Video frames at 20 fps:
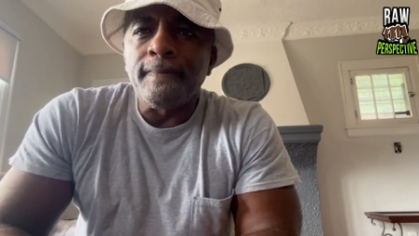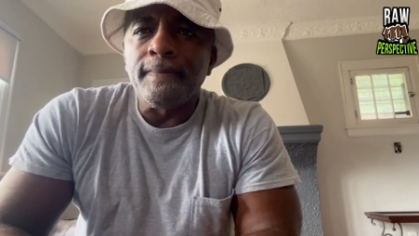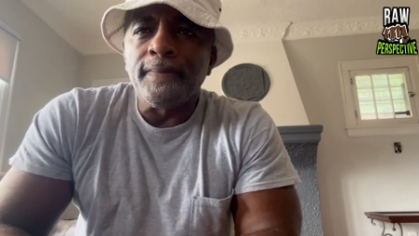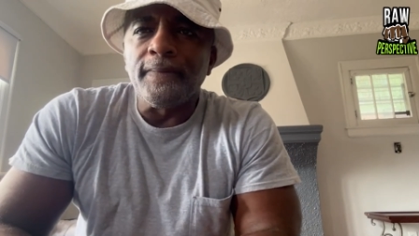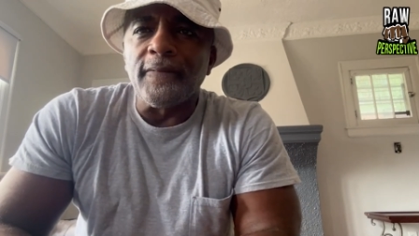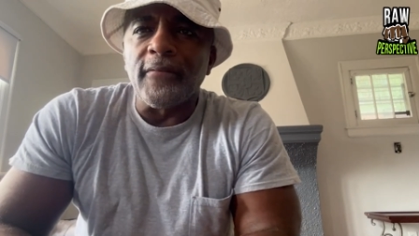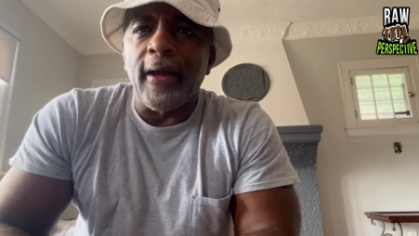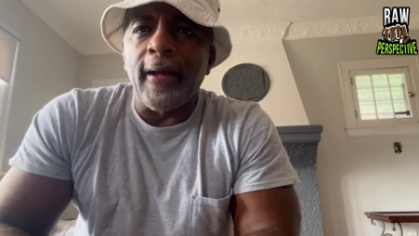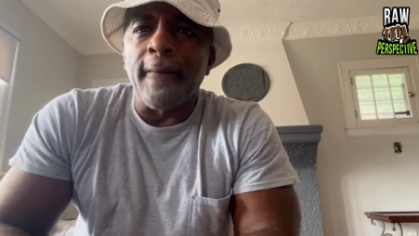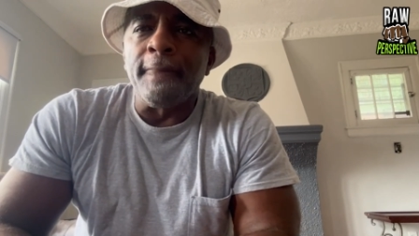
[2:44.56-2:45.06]

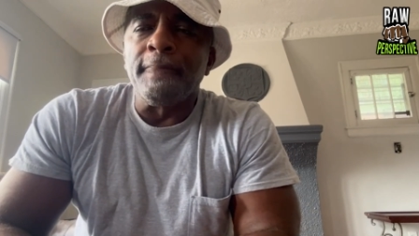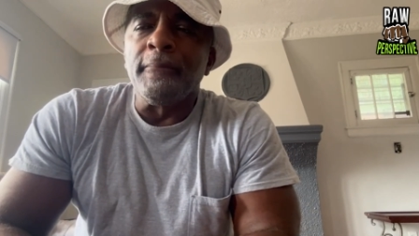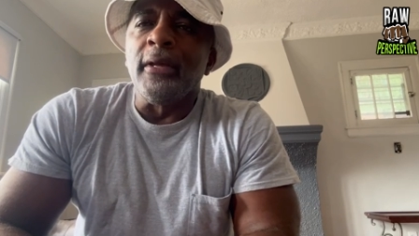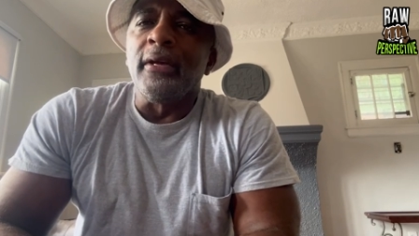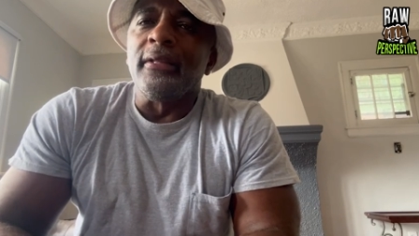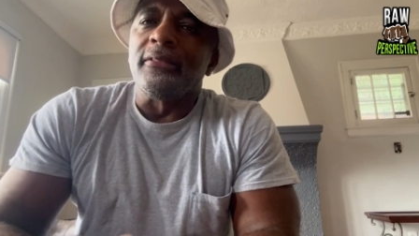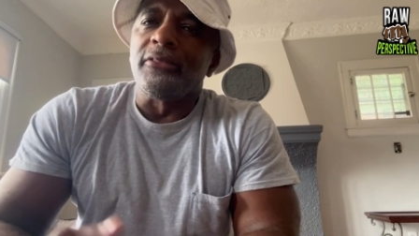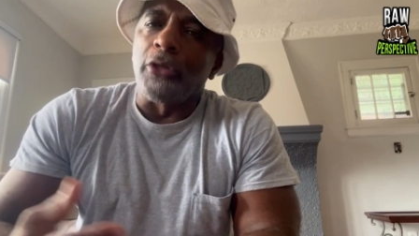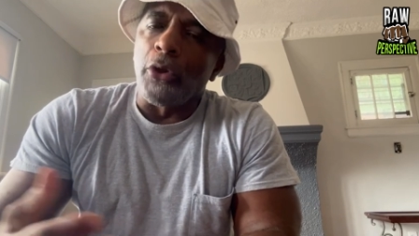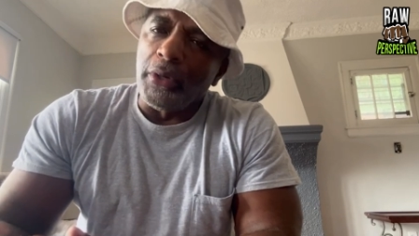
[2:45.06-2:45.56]
right?
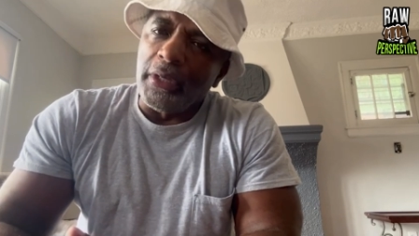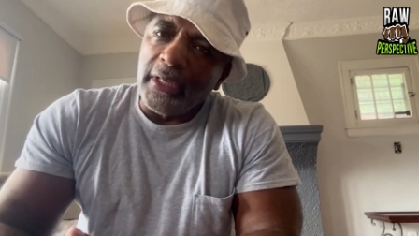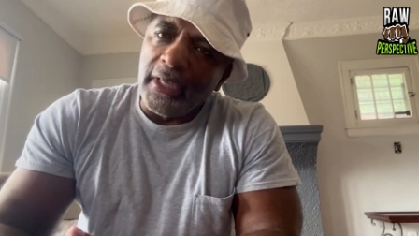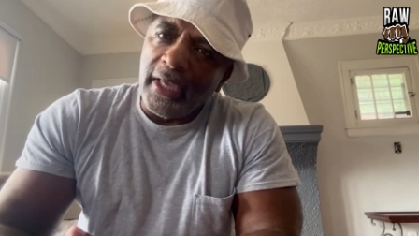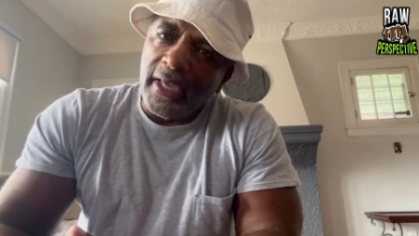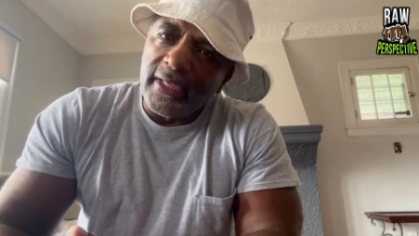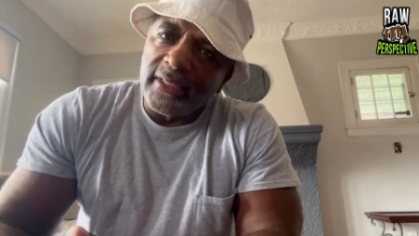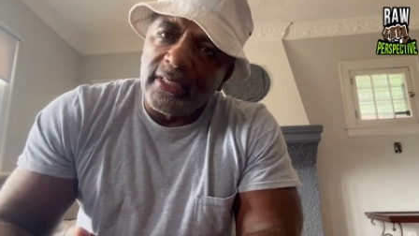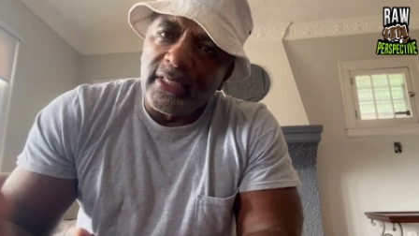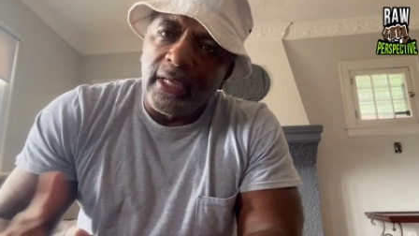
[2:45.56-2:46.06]
thirty
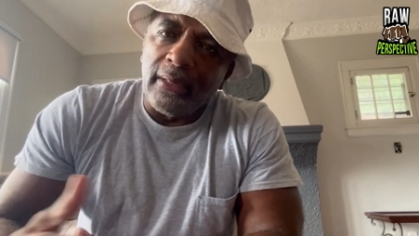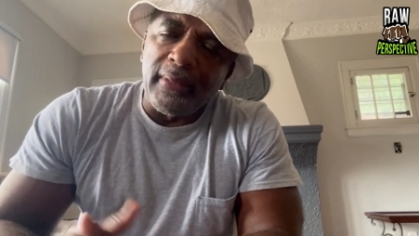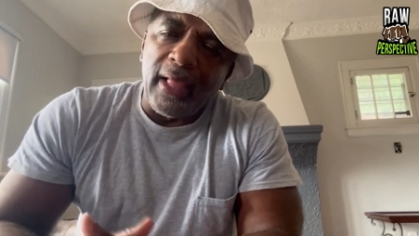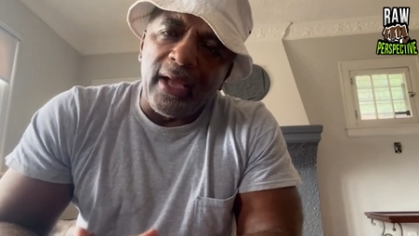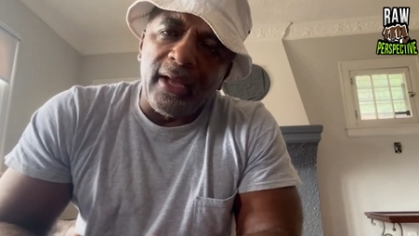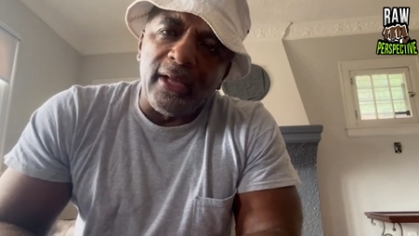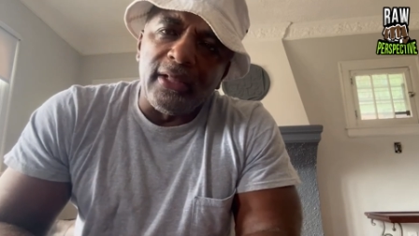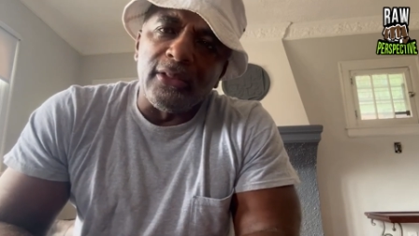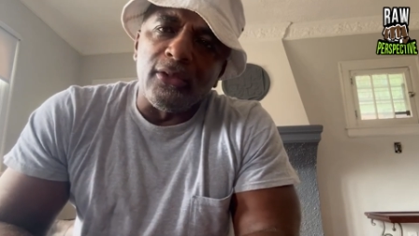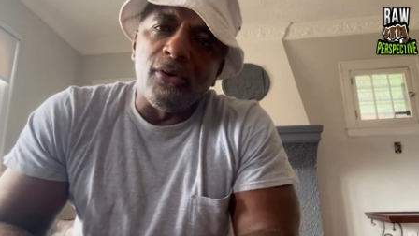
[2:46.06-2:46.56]
years seem
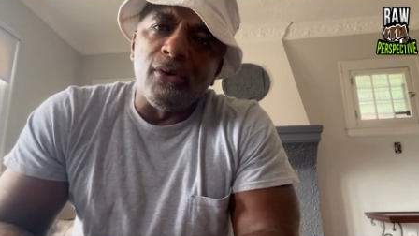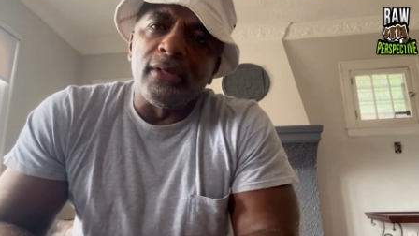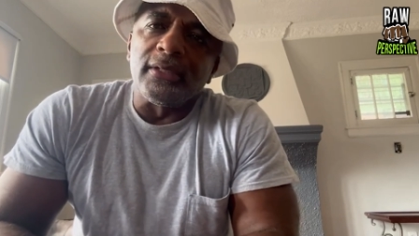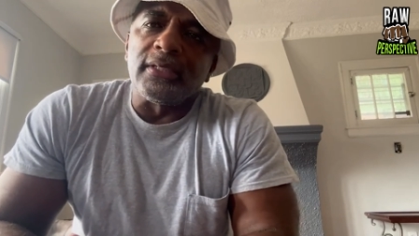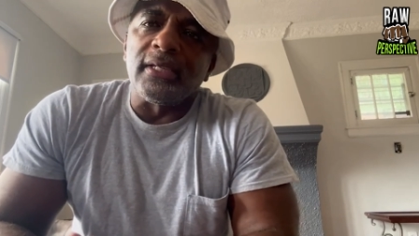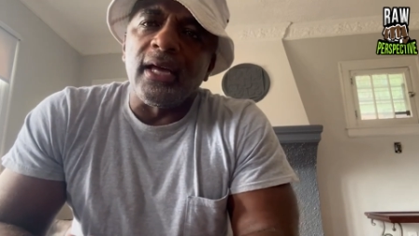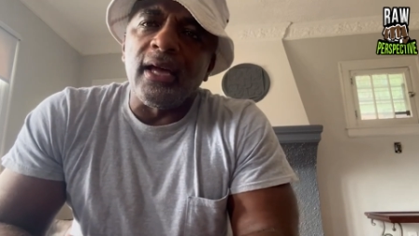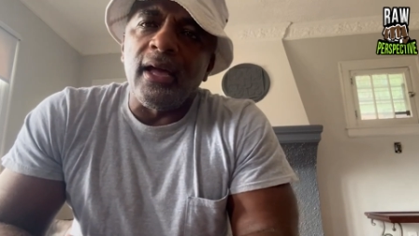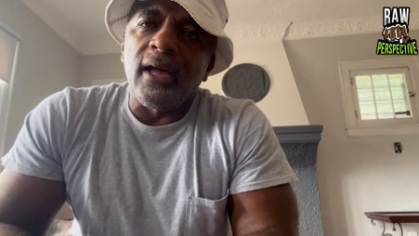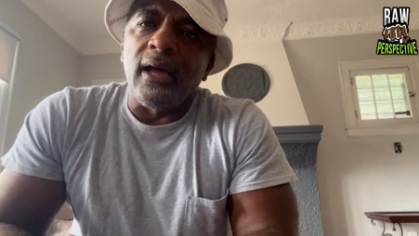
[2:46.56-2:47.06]
like a long
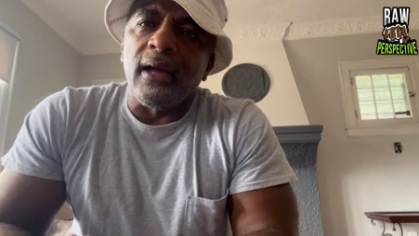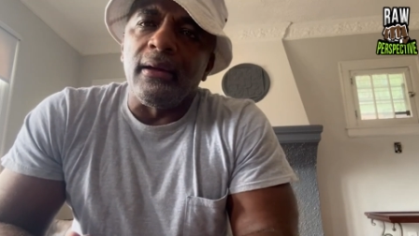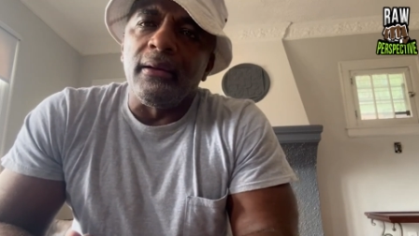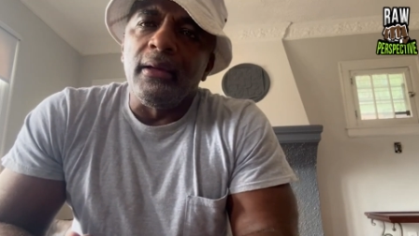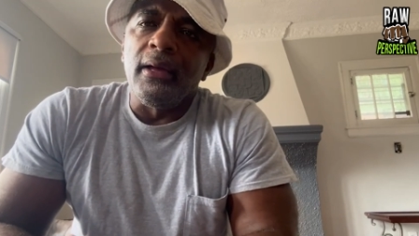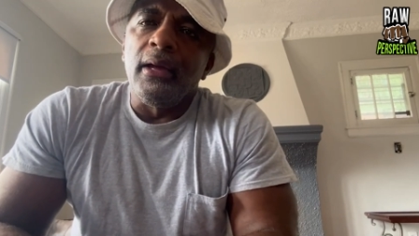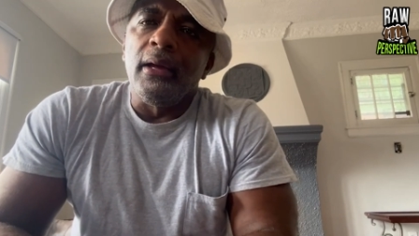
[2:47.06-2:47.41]
time.